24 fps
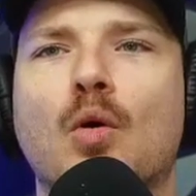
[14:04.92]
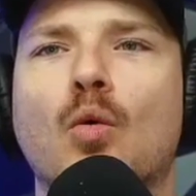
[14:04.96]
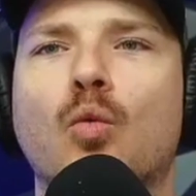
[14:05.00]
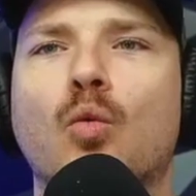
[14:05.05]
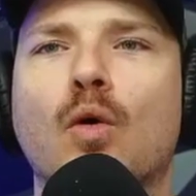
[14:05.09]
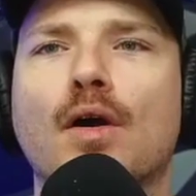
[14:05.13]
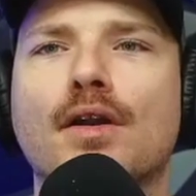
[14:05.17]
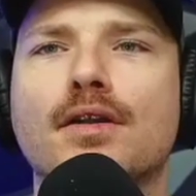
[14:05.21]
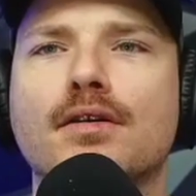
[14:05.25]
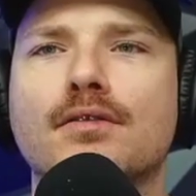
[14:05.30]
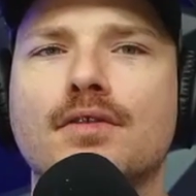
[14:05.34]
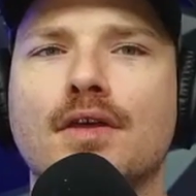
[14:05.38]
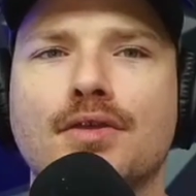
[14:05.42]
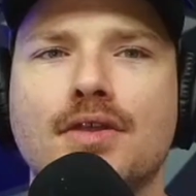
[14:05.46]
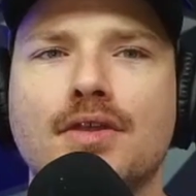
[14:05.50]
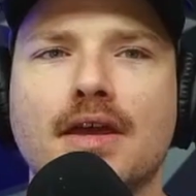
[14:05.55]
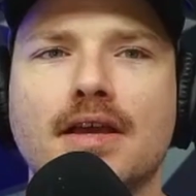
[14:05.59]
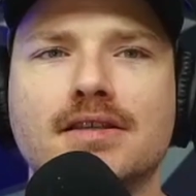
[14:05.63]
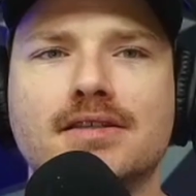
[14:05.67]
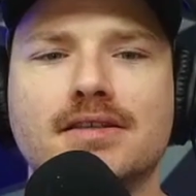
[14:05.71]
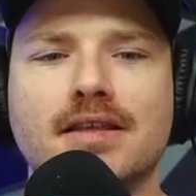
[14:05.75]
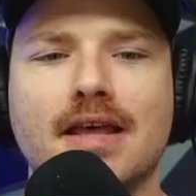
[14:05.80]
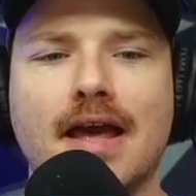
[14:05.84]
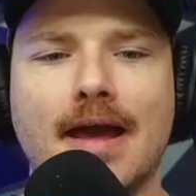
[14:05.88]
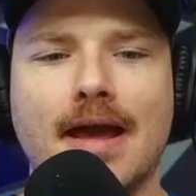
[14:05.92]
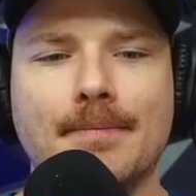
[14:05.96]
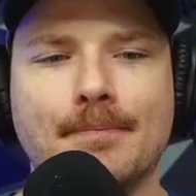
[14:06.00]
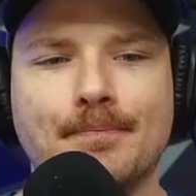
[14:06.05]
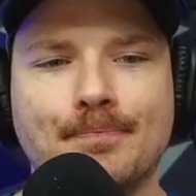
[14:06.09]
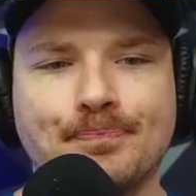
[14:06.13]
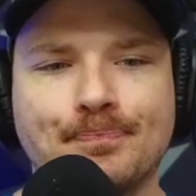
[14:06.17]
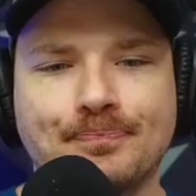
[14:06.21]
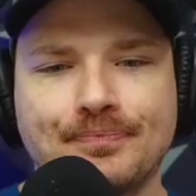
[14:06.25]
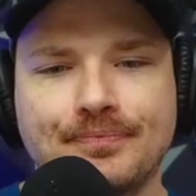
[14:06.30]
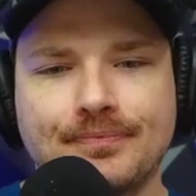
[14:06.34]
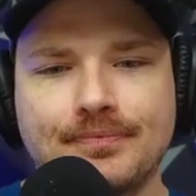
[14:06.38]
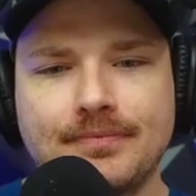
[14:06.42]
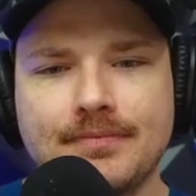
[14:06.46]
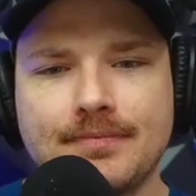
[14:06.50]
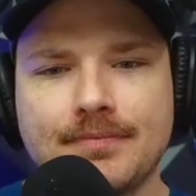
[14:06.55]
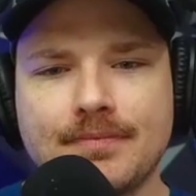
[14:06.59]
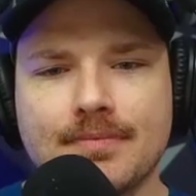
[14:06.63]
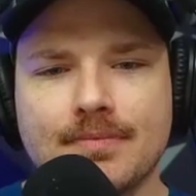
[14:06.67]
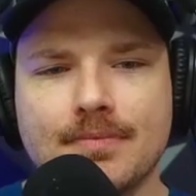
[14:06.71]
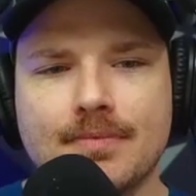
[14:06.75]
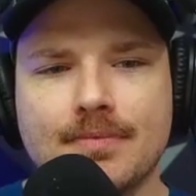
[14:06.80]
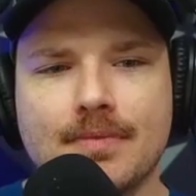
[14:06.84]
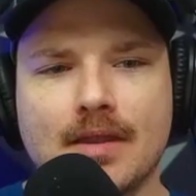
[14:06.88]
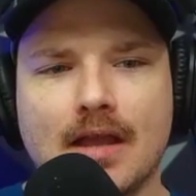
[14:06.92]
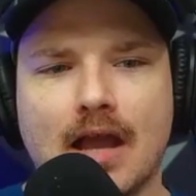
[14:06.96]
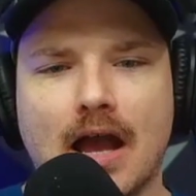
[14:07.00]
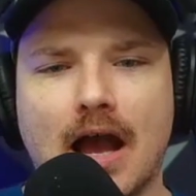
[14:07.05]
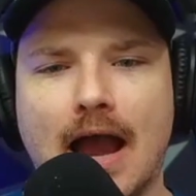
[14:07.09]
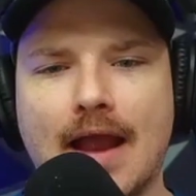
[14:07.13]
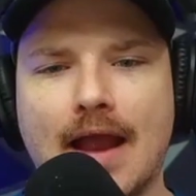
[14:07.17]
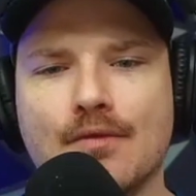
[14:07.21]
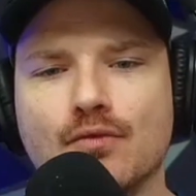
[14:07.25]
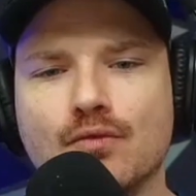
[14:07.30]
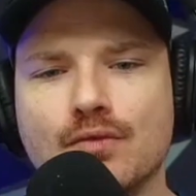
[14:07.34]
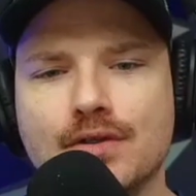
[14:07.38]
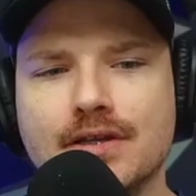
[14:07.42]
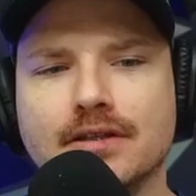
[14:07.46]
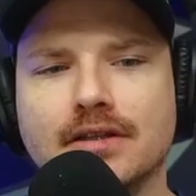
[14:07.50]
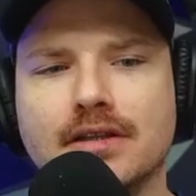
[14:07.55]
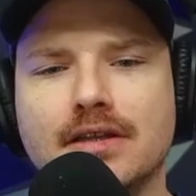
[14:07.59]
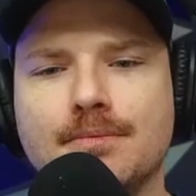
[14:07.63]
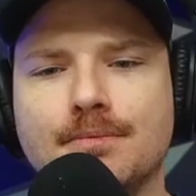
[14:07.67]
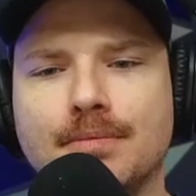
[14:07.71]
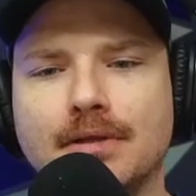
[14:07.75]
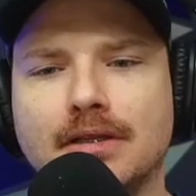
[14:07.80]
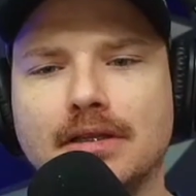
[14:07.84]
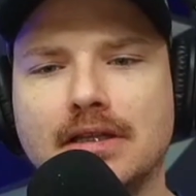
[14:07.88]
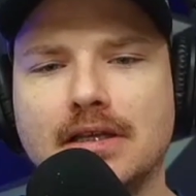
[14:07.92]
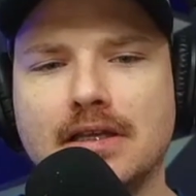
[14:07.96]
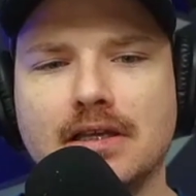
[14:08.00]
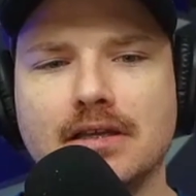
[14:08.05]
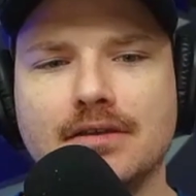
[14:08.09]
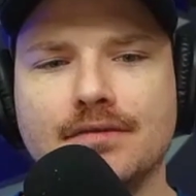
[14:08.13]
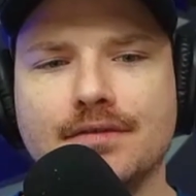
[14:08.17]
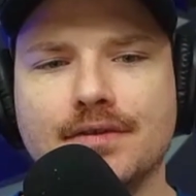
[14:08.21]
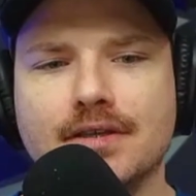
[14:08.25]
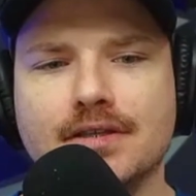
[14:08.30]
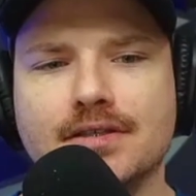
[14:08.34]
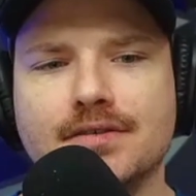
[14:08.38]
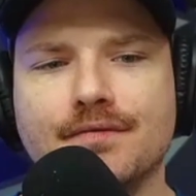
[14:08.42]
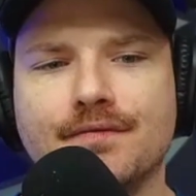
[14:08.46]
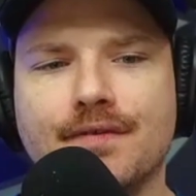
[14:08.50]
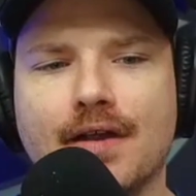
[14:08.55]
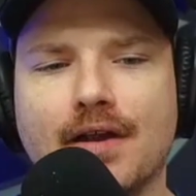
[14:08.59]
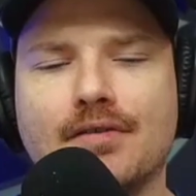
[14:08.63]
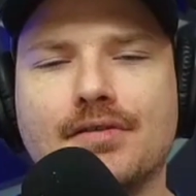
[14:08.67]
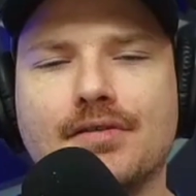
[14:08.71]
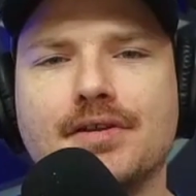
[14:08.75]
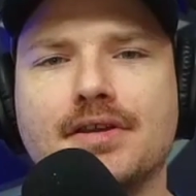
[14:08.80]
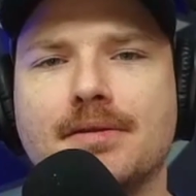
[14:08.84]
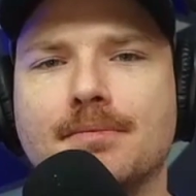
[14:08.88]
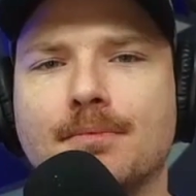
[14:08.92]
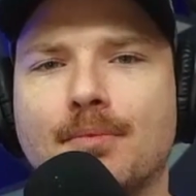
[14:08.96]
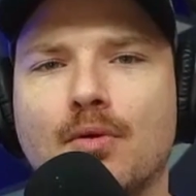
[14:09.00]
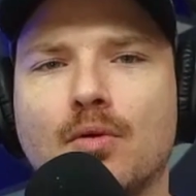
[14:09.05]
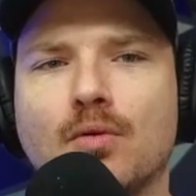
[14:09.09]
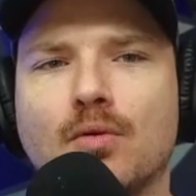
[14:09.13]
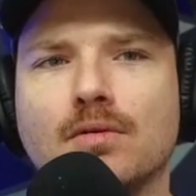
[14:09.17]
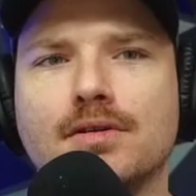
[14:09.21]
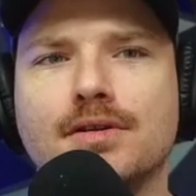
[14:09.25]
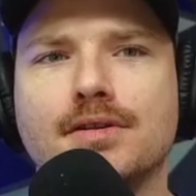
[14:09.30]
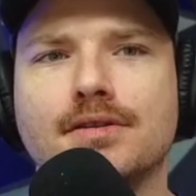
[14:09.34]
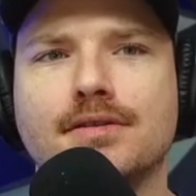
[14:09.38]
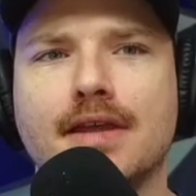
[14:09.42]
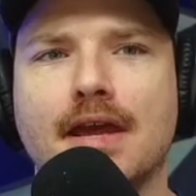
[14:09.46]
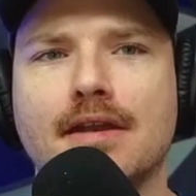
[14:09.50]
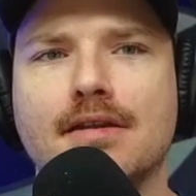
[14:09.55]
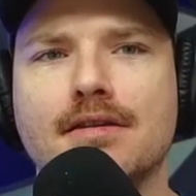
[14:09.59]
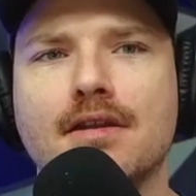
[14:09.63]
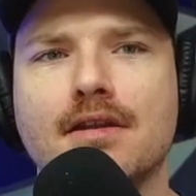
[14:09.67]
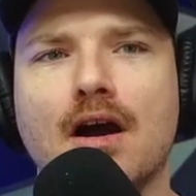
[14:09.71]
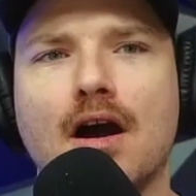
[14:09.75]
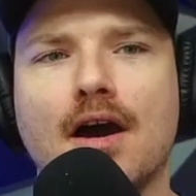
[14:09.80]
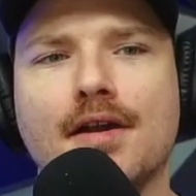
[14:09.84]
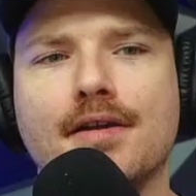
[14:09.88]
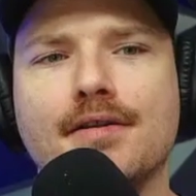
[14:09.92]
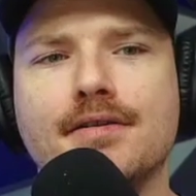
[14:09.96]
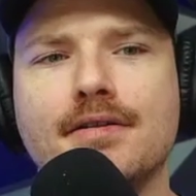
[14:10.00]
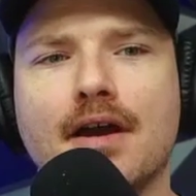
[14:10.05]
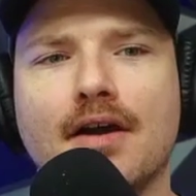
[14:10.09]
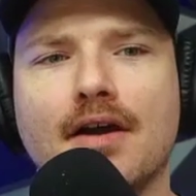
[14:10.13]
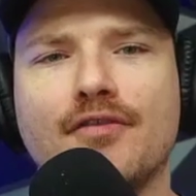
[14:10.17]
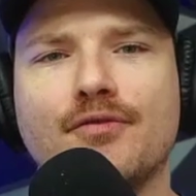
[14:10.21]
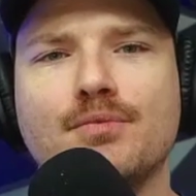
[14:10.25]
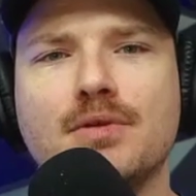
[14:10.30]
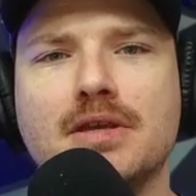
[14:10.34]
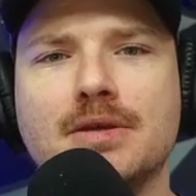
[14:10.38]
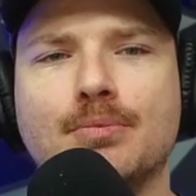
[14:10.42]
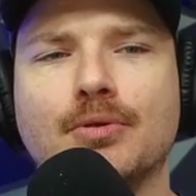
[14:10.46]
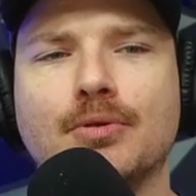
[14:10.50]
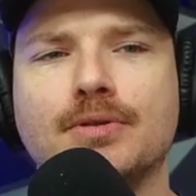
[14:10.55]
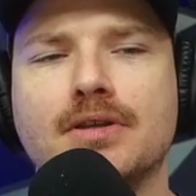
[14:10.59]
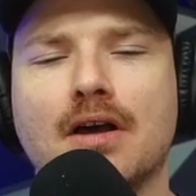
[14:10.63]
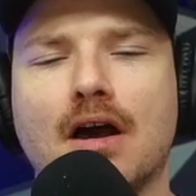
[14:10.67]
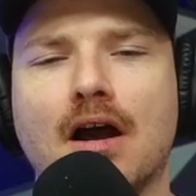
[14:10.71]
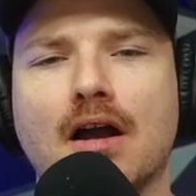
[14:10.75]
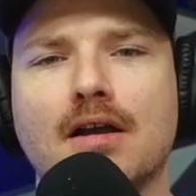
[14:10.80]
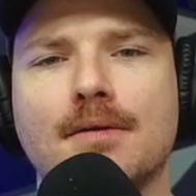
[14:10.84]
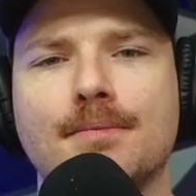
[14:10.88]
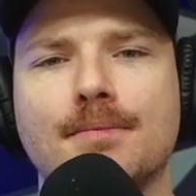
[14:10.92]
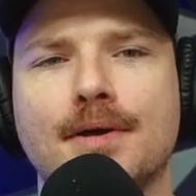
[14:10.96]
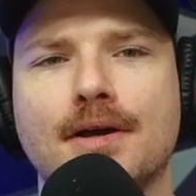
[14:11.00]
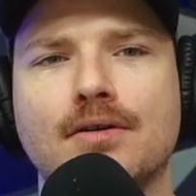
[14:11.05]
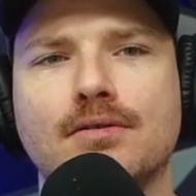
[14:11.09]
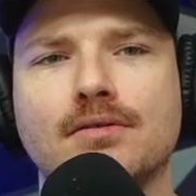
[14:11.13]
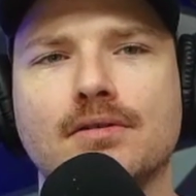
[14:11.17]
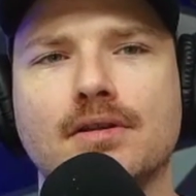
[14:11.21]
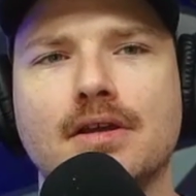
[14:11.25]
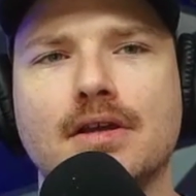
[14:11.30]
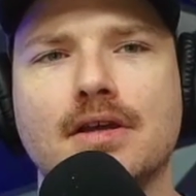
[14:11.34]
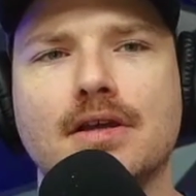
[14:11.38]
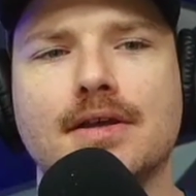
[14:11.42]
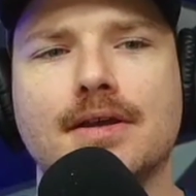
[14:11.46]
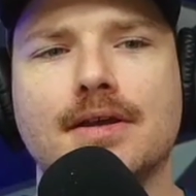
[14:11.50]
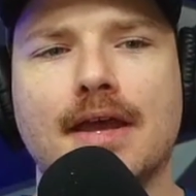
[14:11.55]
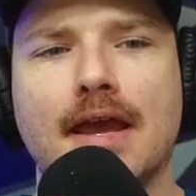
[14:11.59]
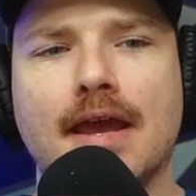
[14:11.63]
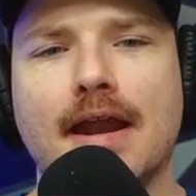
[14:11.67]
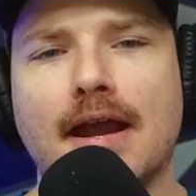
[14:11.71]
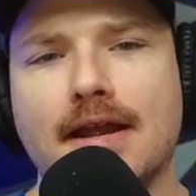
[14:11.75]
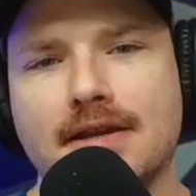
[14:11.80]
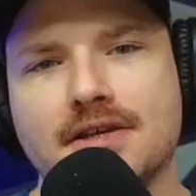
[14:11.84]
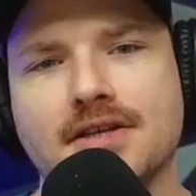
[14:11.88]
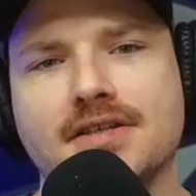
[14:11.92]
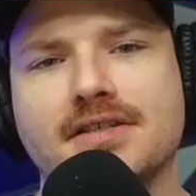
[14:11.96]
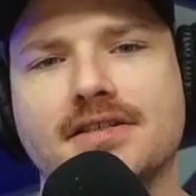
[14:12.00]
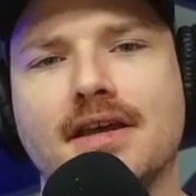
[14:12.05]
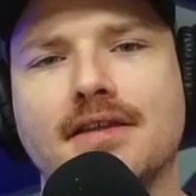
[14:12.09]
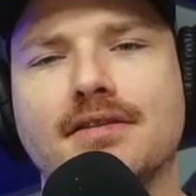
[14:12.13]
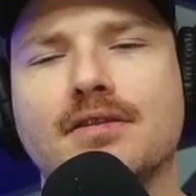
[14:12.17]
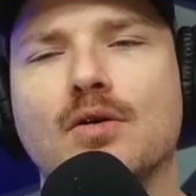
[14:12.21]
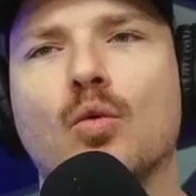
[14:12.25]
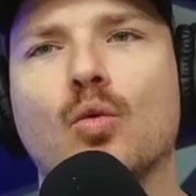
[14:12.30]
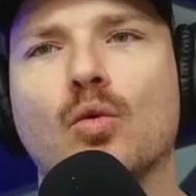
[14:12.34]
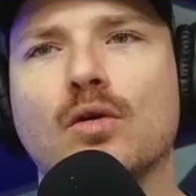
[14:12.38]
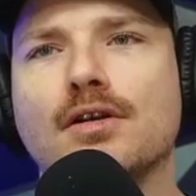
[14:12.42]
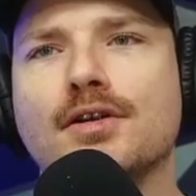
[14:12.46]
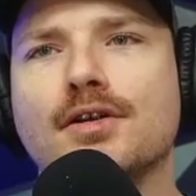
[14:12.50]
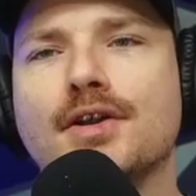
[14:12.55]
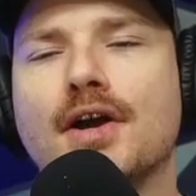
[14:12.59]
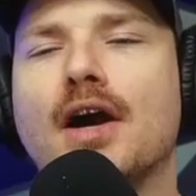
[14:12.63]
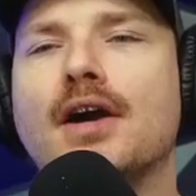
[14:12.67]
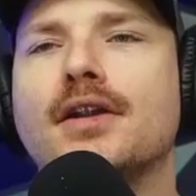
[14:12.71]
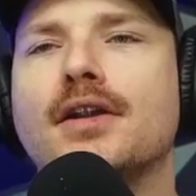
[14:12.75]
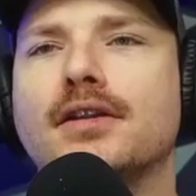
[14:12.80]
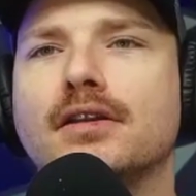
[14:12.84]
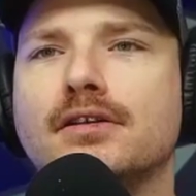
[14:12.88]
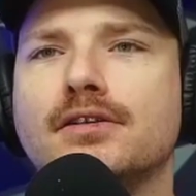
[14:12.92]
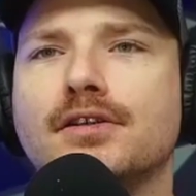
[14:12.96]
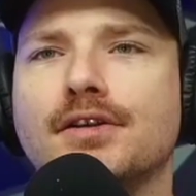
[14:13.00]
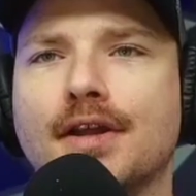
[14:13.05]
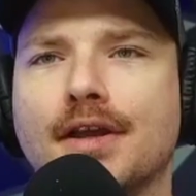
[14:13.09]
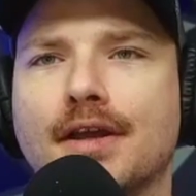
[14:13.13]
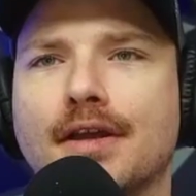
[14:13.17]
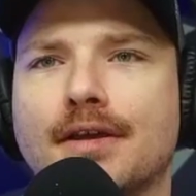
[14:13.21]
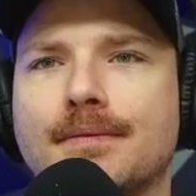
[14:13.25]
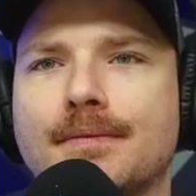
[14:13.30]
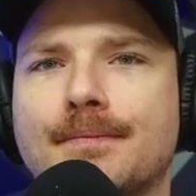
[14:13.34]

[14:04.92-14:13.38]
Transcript: one of the things that I really believe is very important that not enough people talk about, and I just said the word unlearning.